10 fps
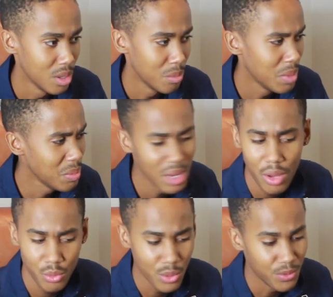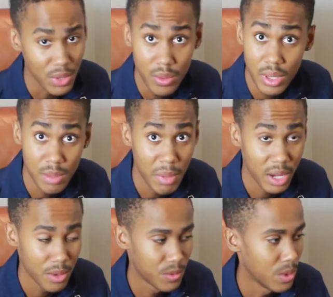Maybe I'll review this
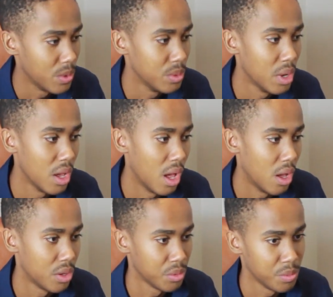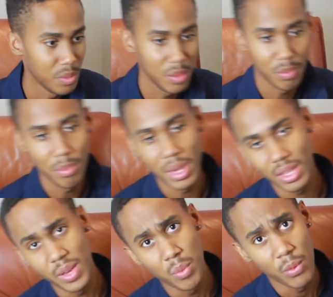microphone. I'll be
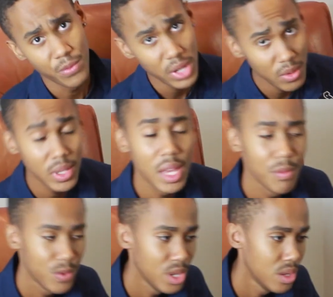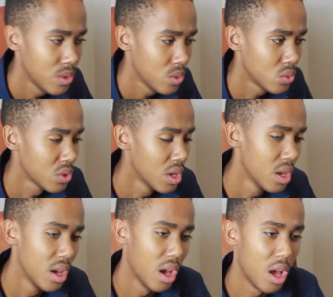making more video game videos.
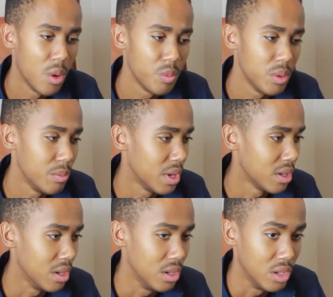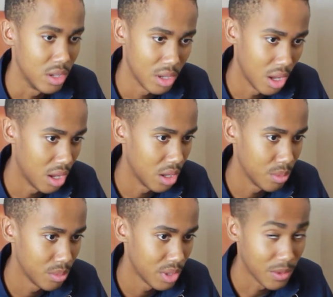I'll be making
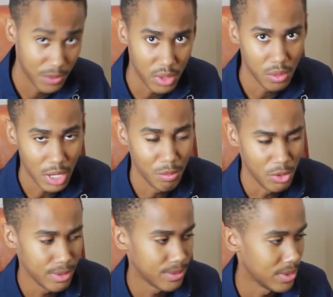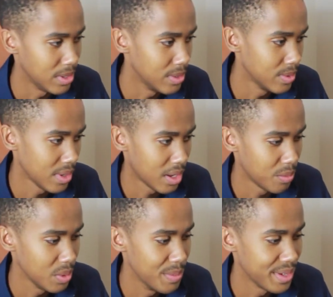like video game news videos. I'll
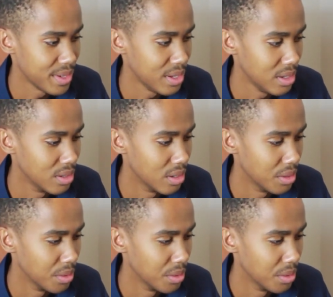be making